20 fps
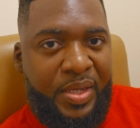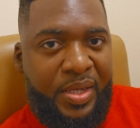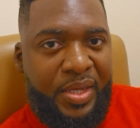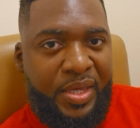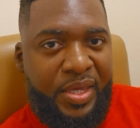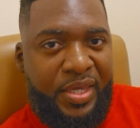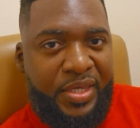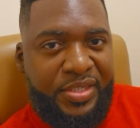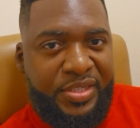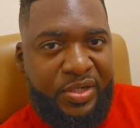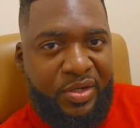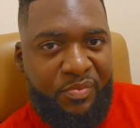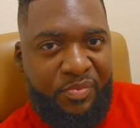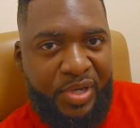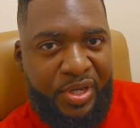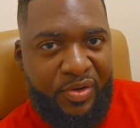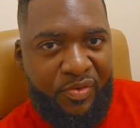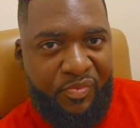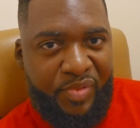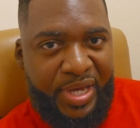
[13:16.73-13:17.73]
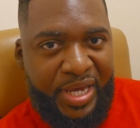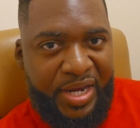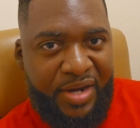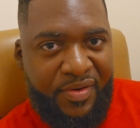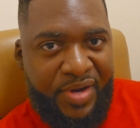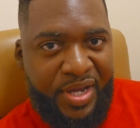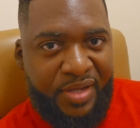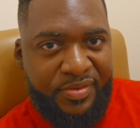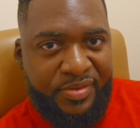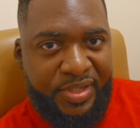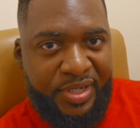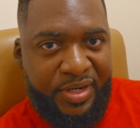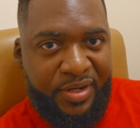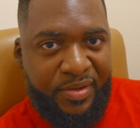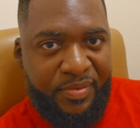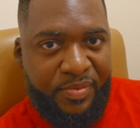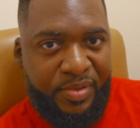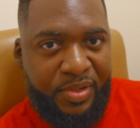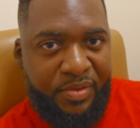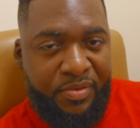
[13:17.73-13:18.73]
Is there a better buyer out there?
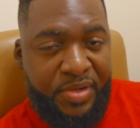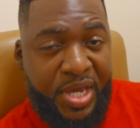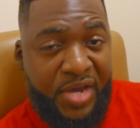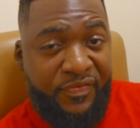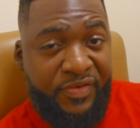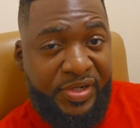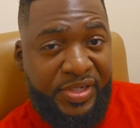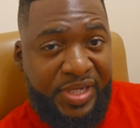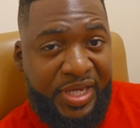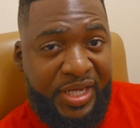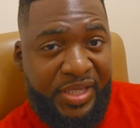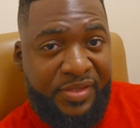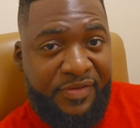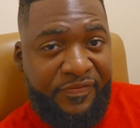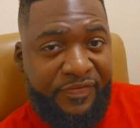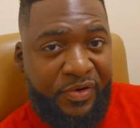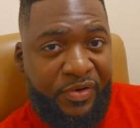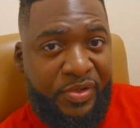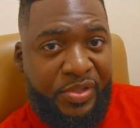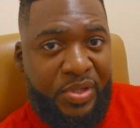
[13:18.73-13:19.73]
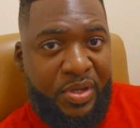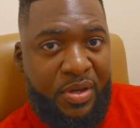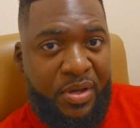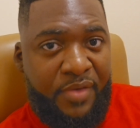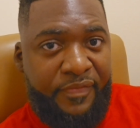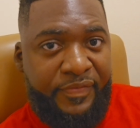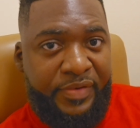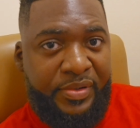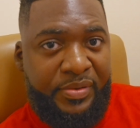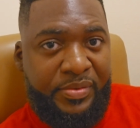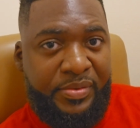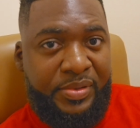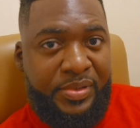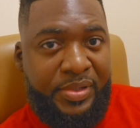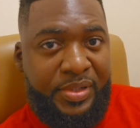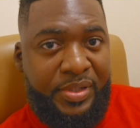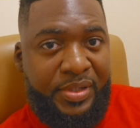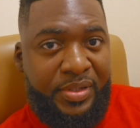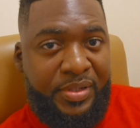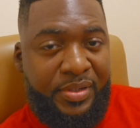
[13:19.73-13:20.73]
You never take the first offer.
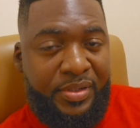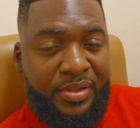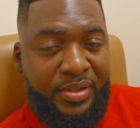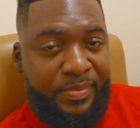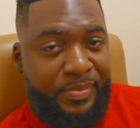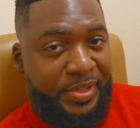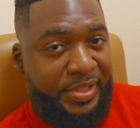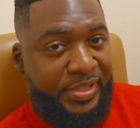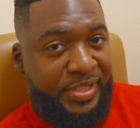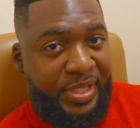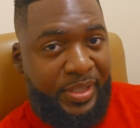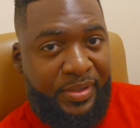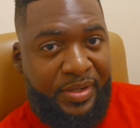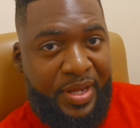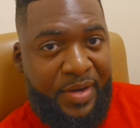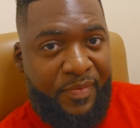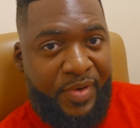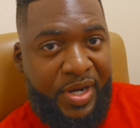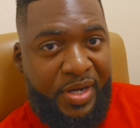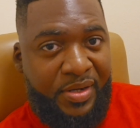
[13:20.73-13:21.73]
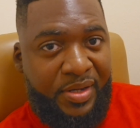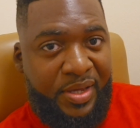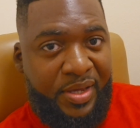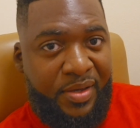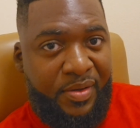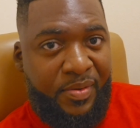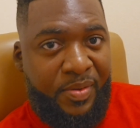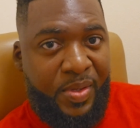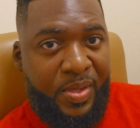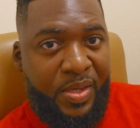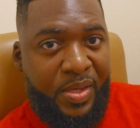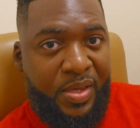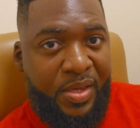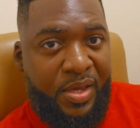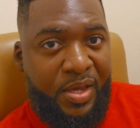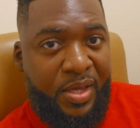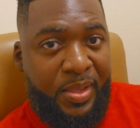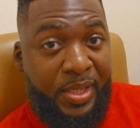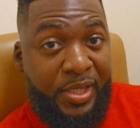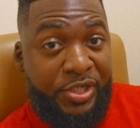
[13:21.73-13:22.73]
I'm just telling you that right now.
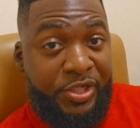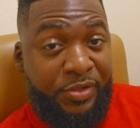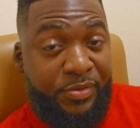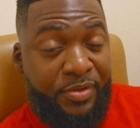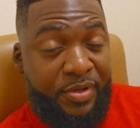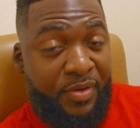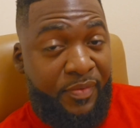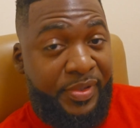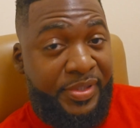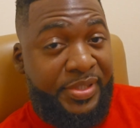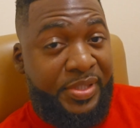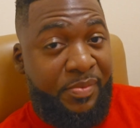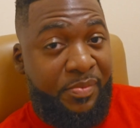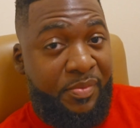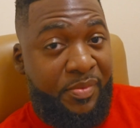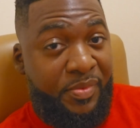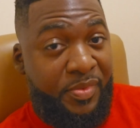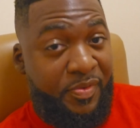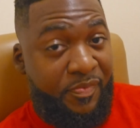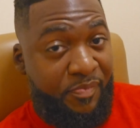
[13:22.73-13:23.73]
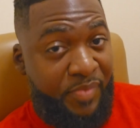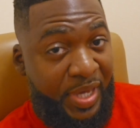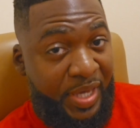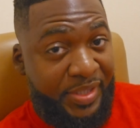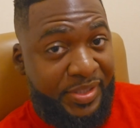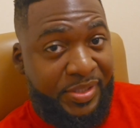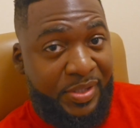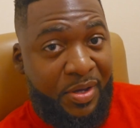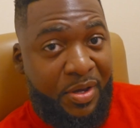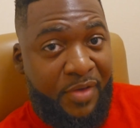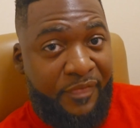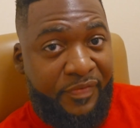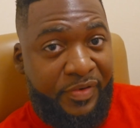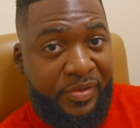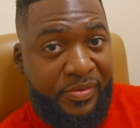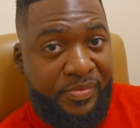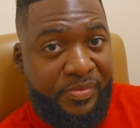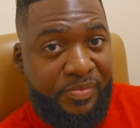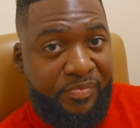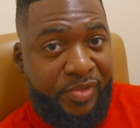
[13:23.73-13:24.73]
Unless you know it's the best
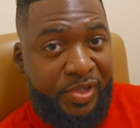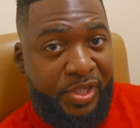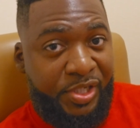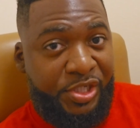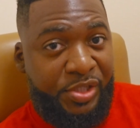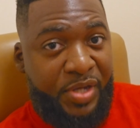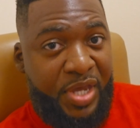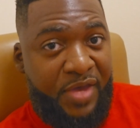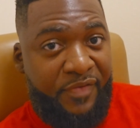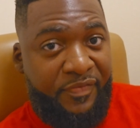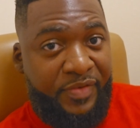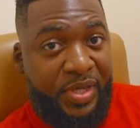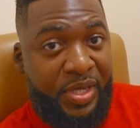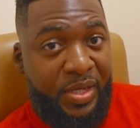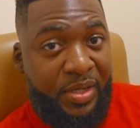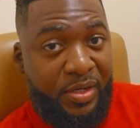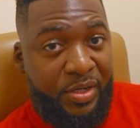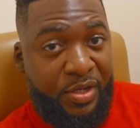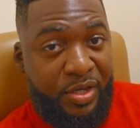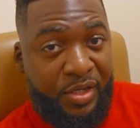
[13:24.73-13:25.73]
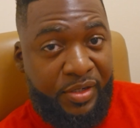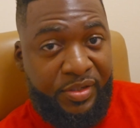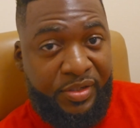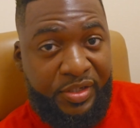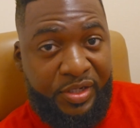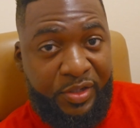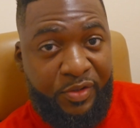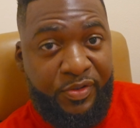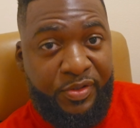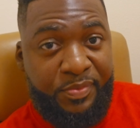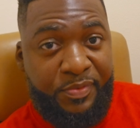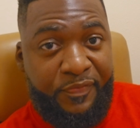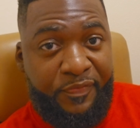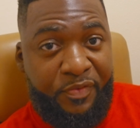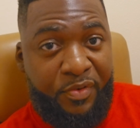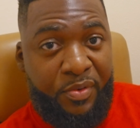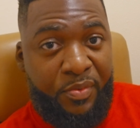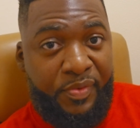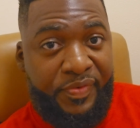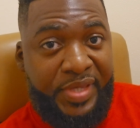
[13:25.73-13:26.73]
offer because you have done deals
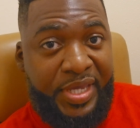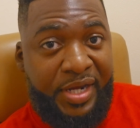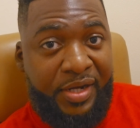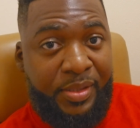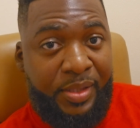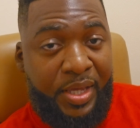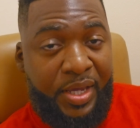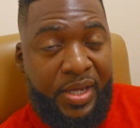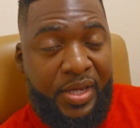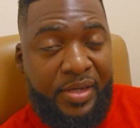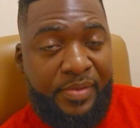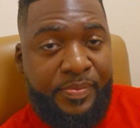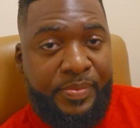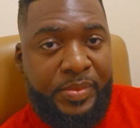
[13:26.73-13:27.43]
before with that client.